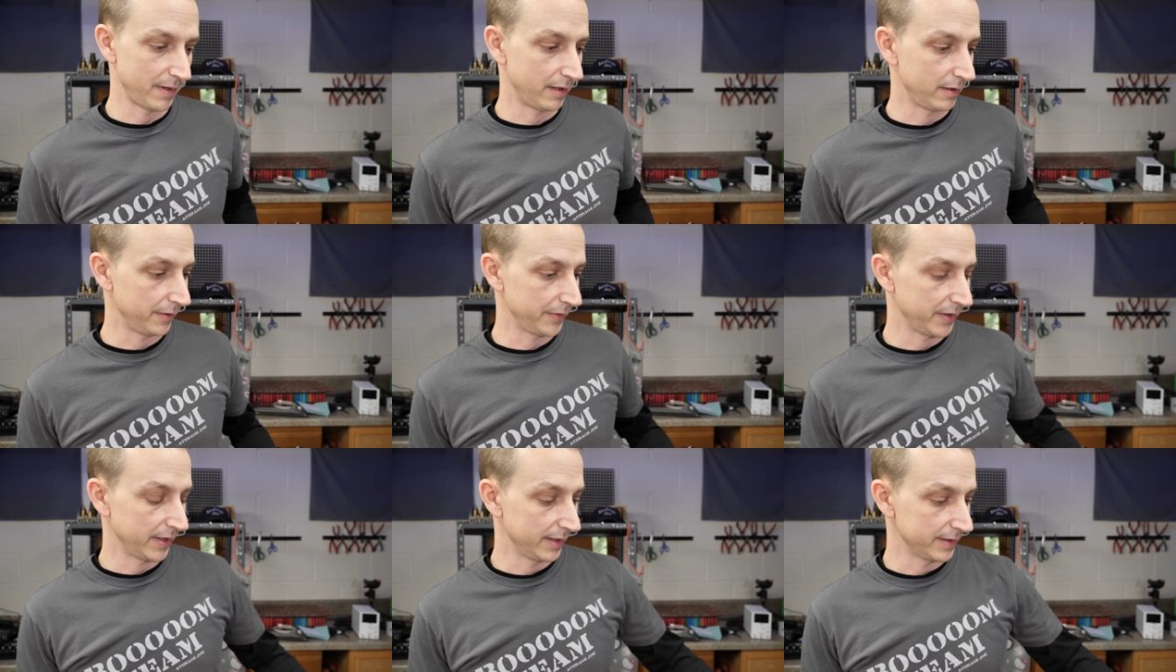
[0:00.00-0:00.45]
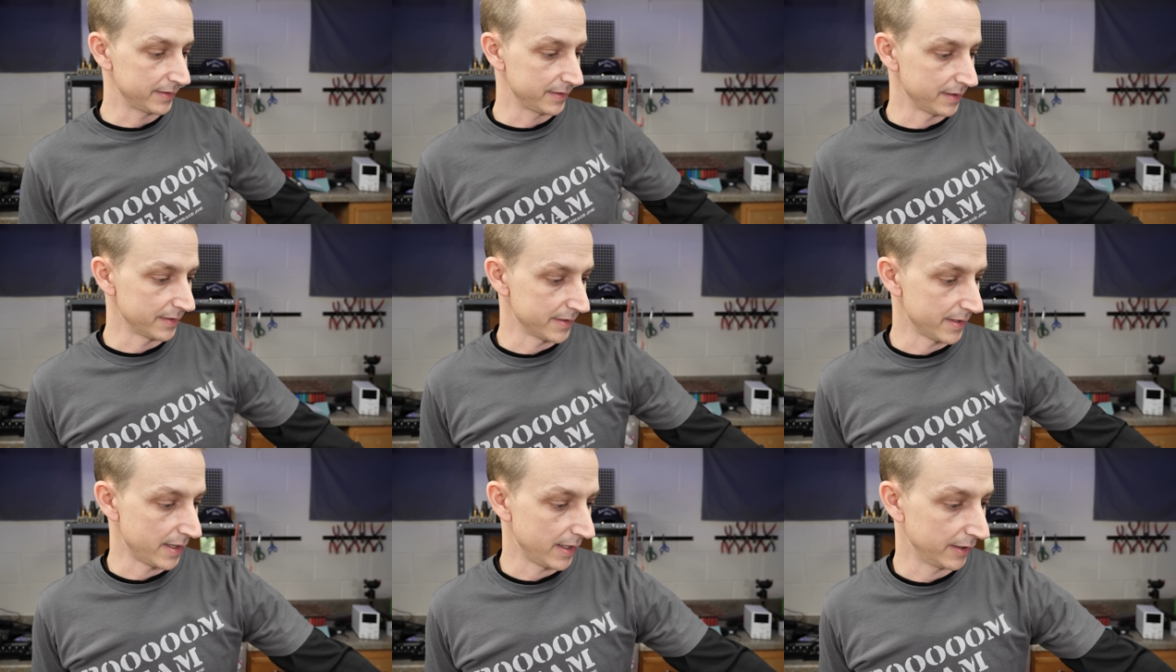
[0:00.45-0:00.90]
I don't think it's
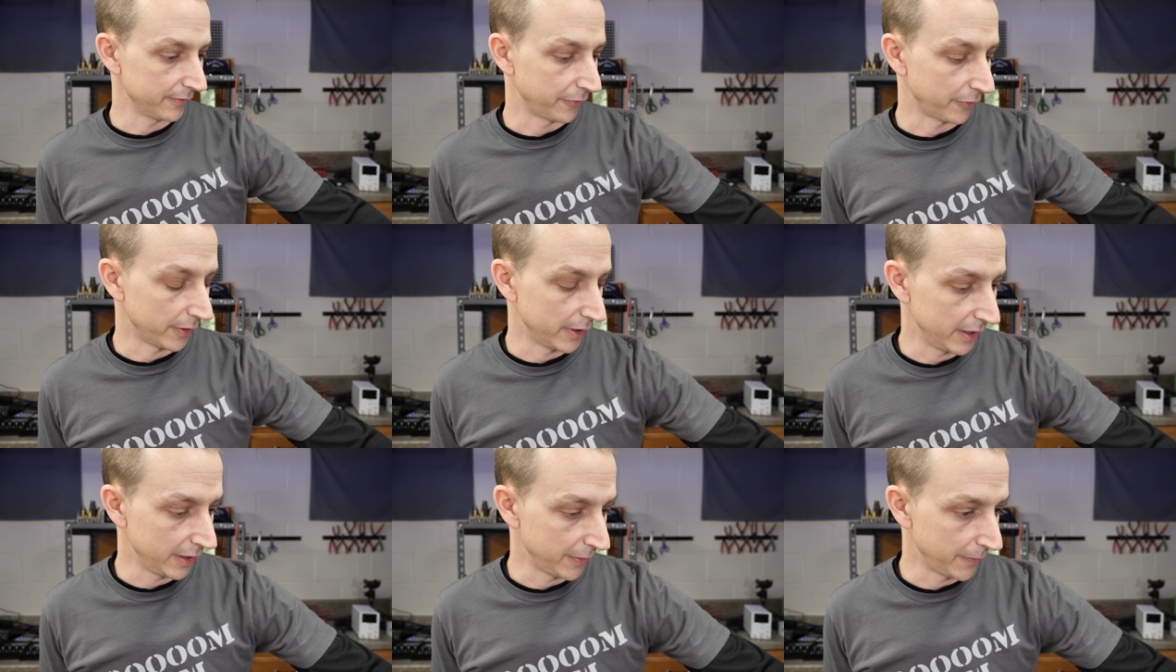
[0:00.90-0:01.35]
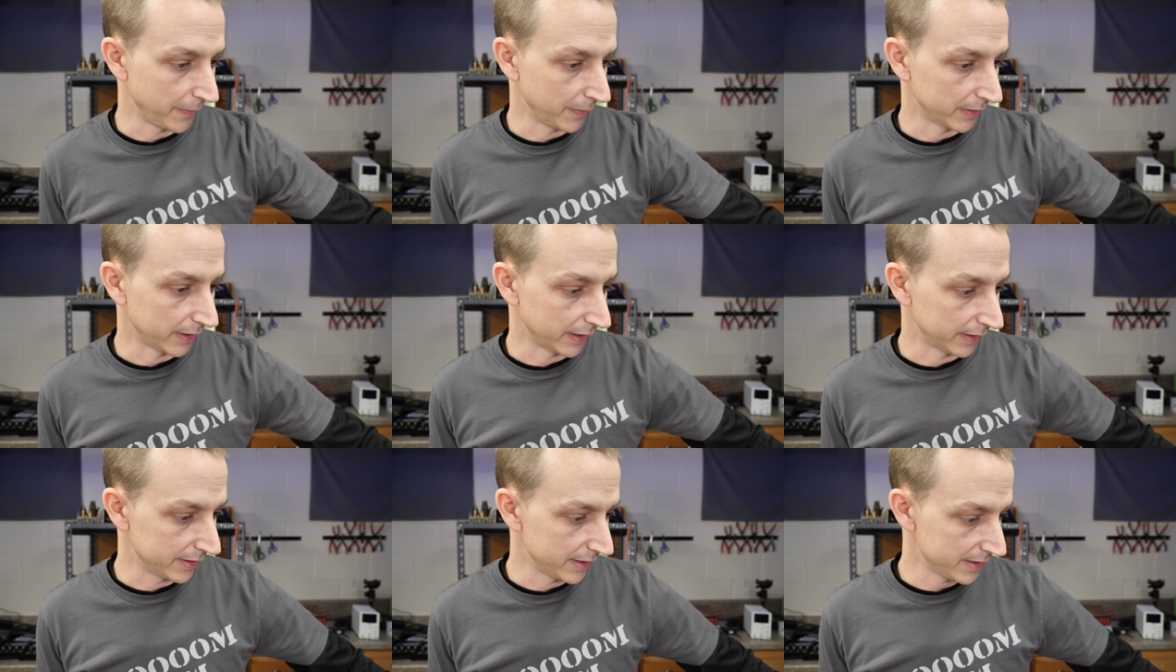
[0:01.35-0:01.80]
designed for anything
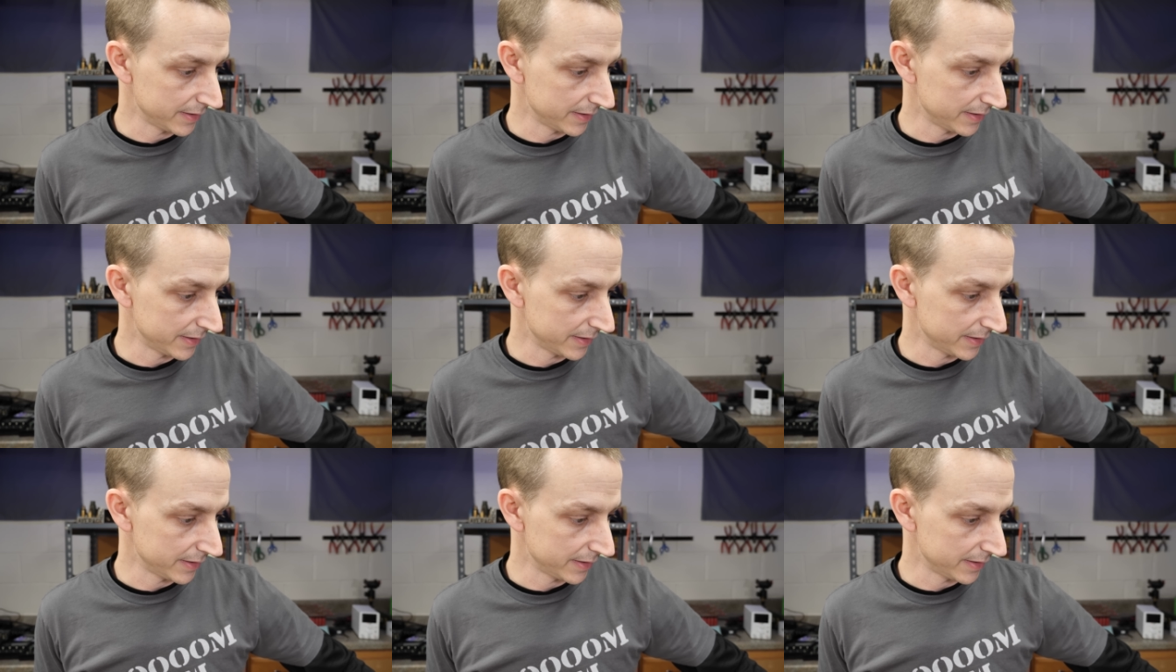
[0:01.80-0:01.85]
like